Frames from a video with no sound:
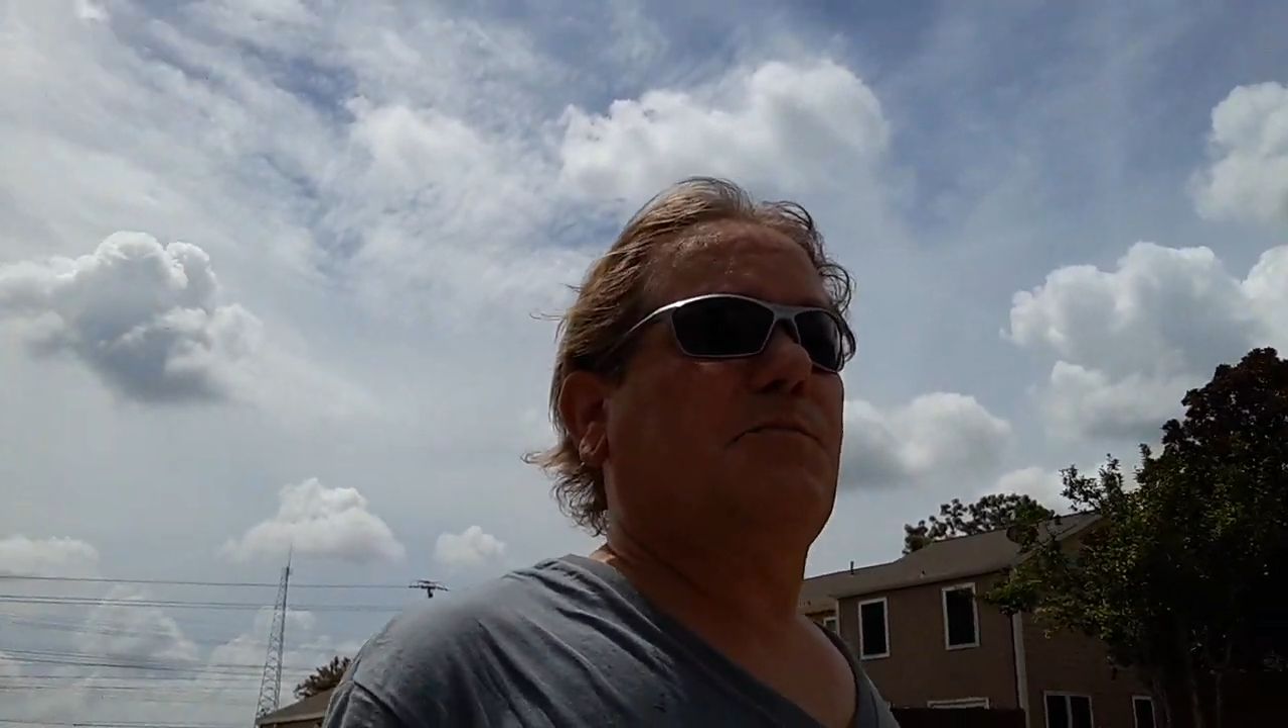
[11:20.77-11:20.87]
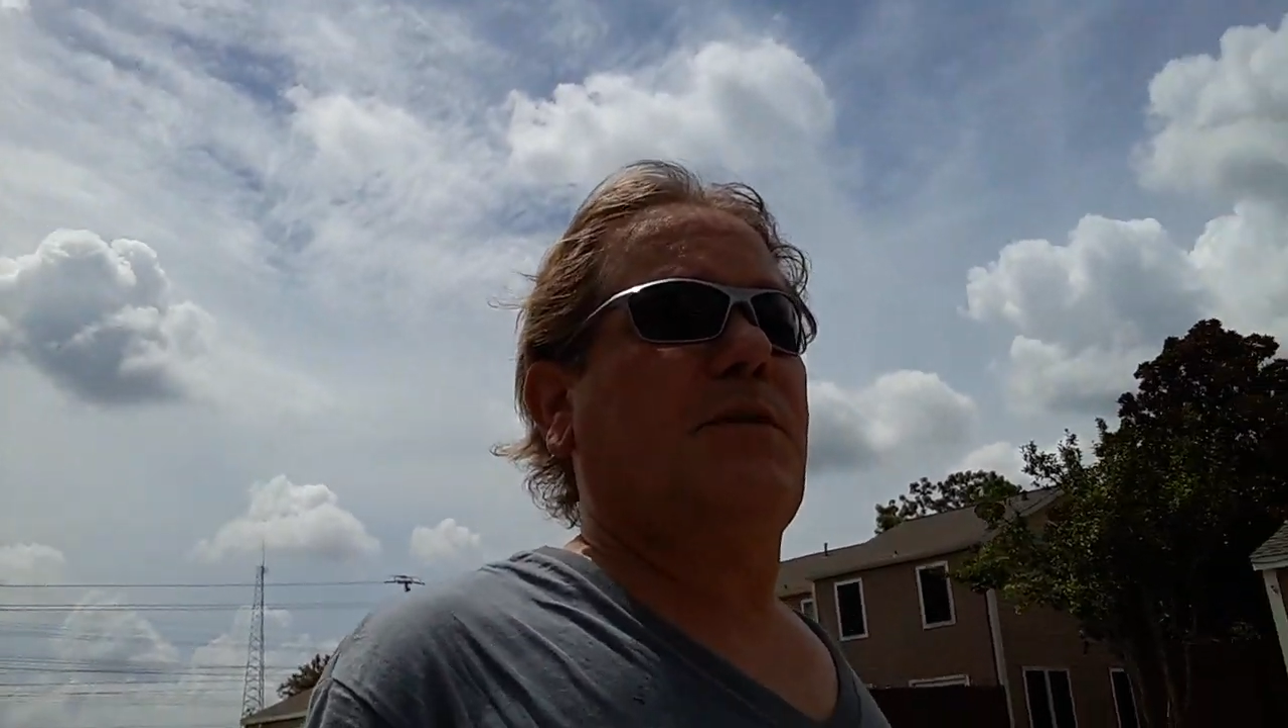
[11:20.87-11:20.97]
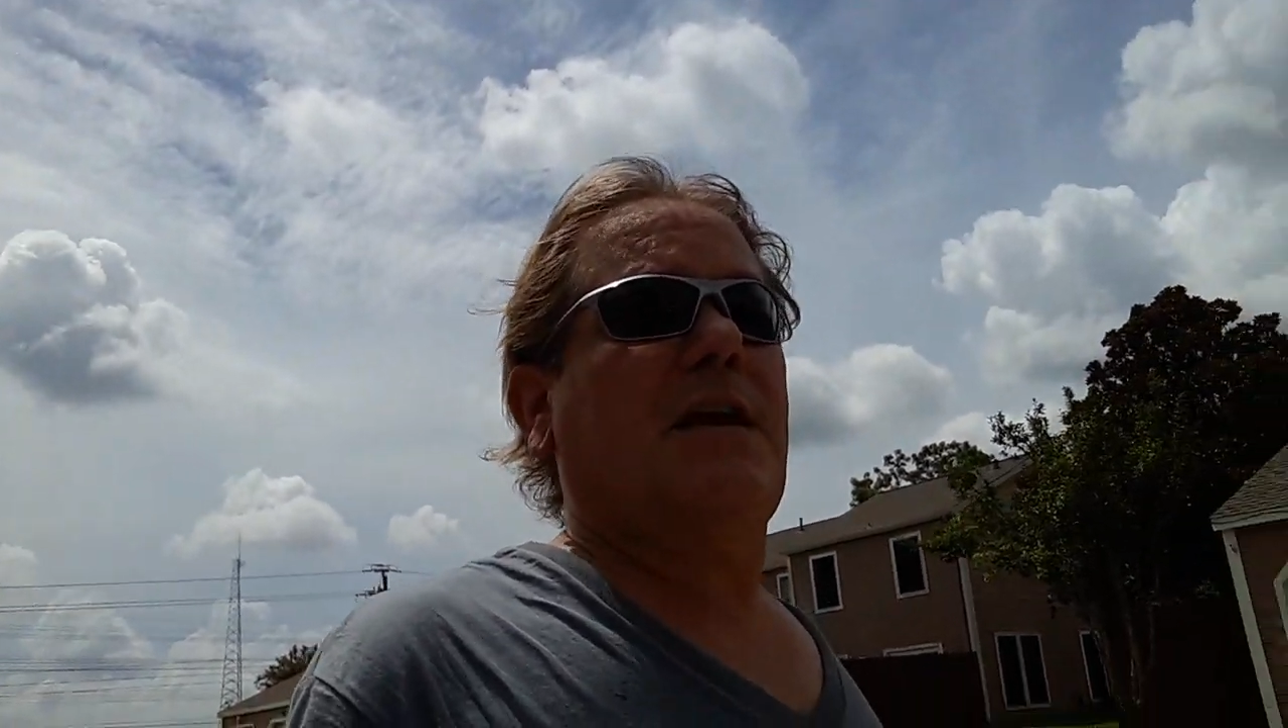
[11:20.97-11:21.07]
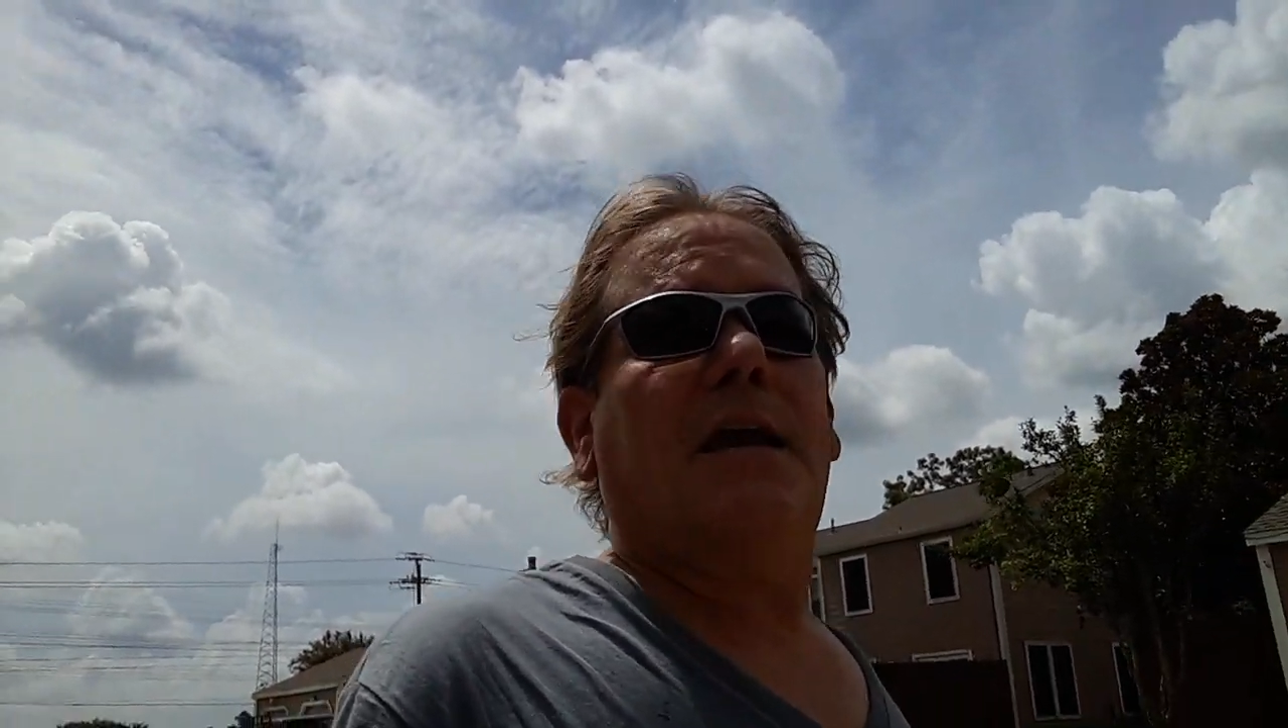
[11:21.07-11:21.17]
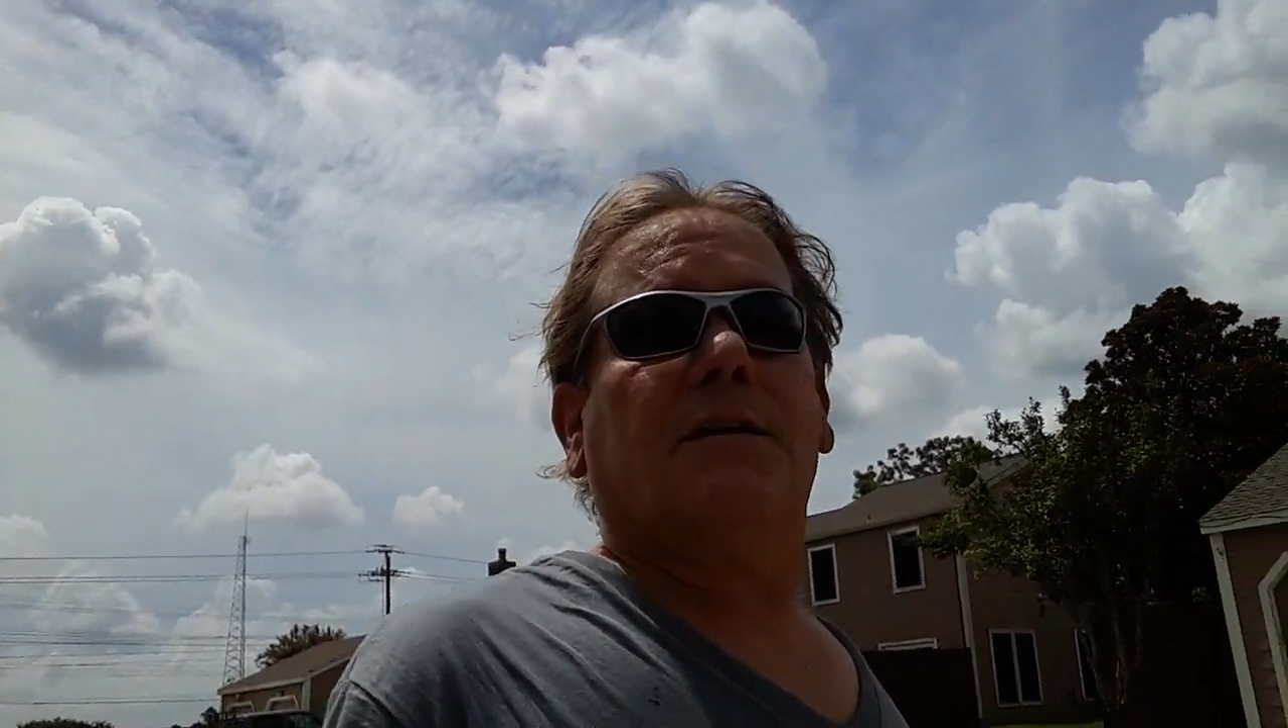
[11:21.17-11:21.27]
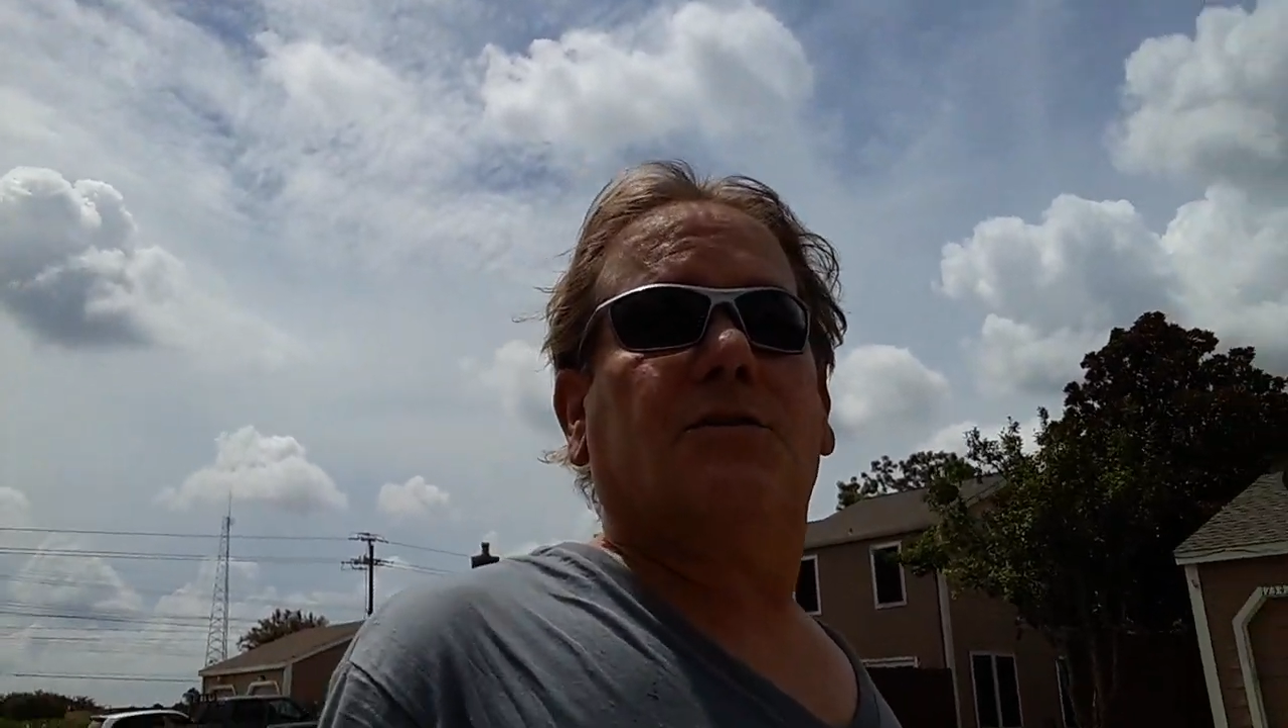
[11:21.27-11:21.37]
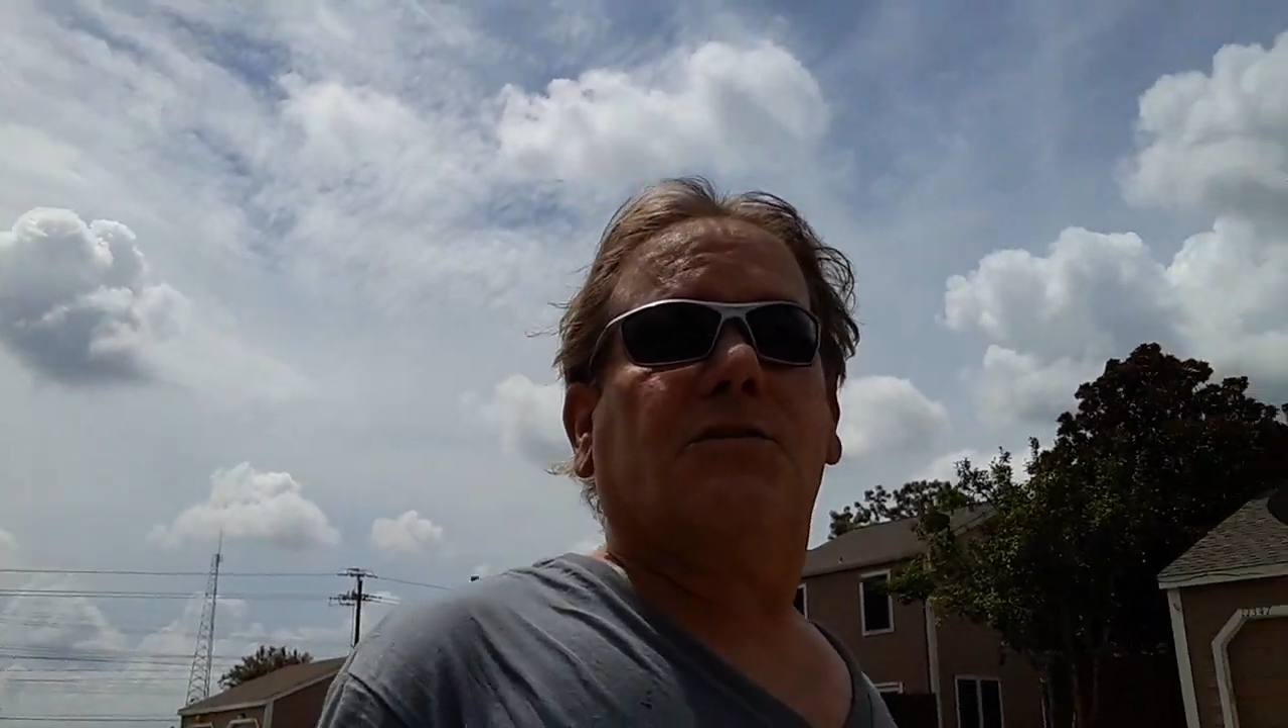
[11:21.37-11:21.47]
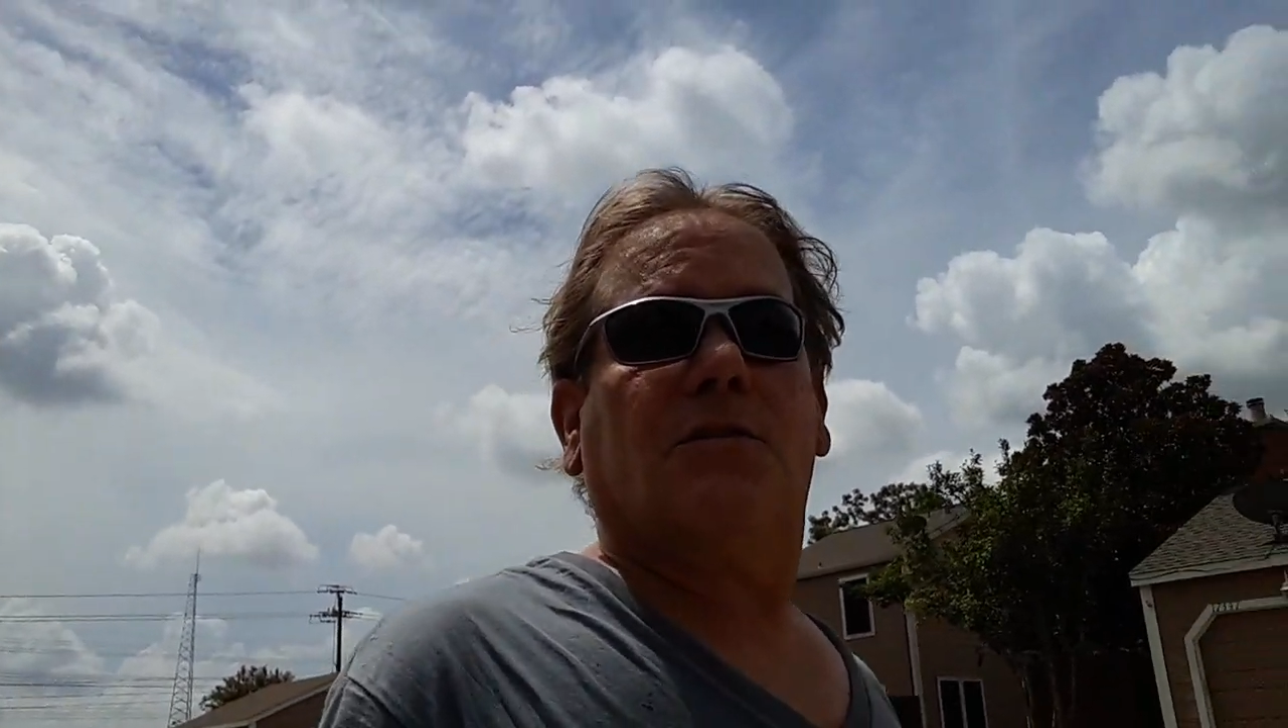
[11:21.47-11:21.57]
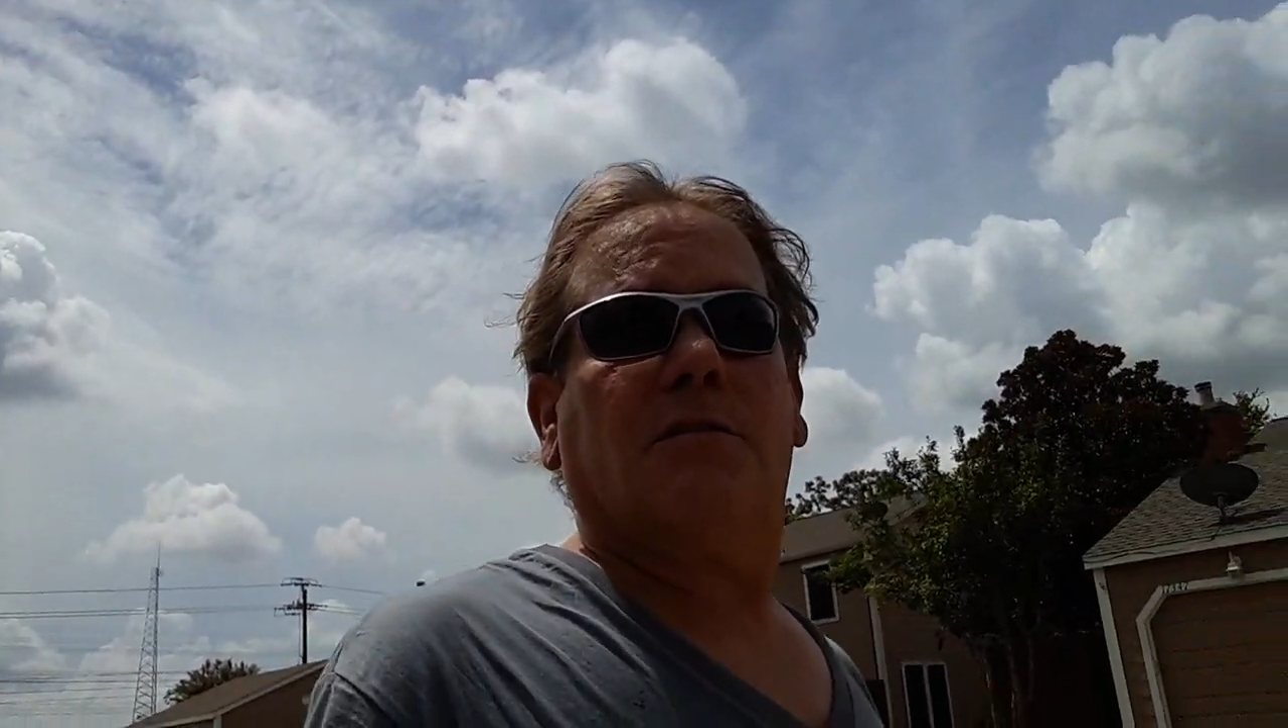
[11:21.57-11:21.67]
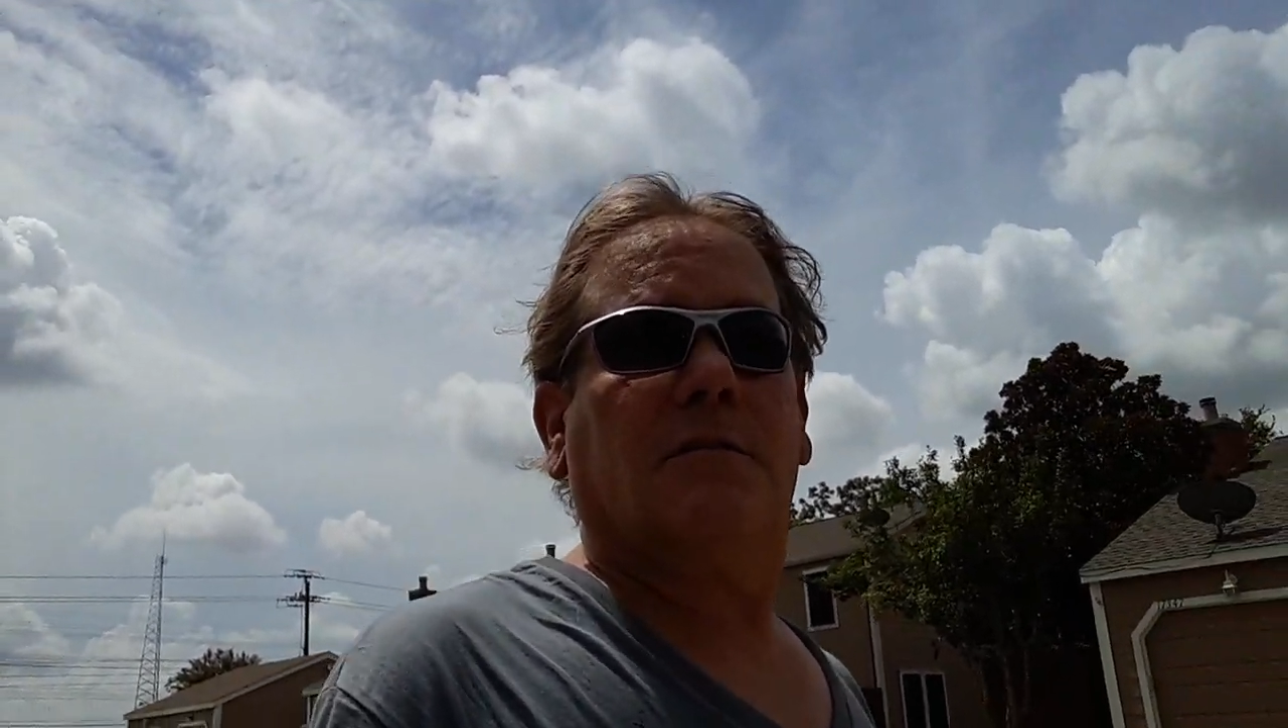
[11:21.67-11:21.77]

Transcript: pH,